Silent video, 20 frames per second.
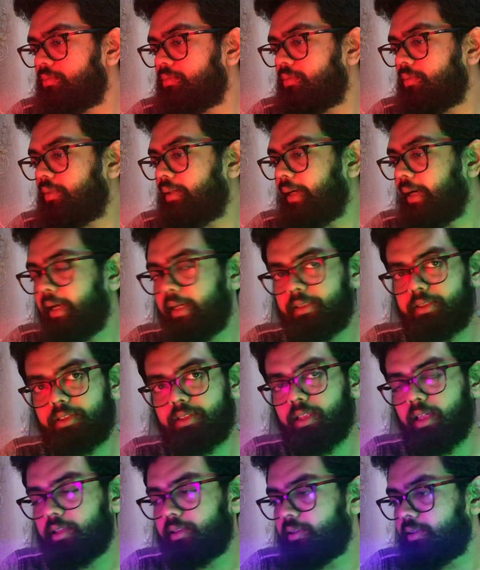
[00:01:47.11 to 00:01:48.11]
Add
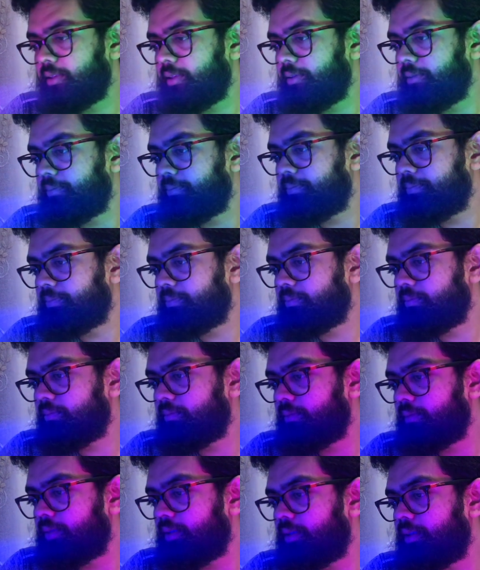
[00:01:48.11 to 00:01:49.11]
starter.
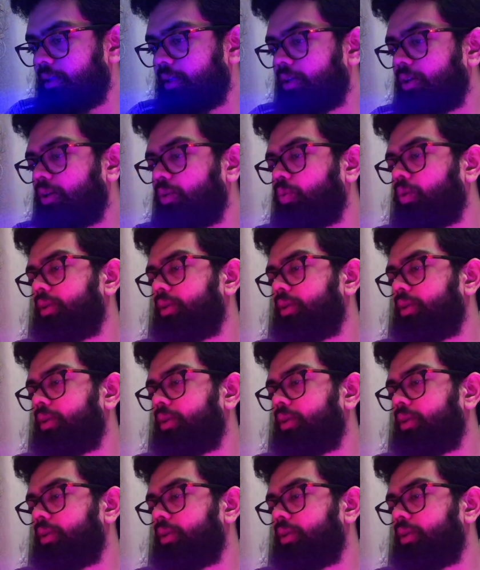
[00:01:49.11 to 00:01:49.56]
Click on voice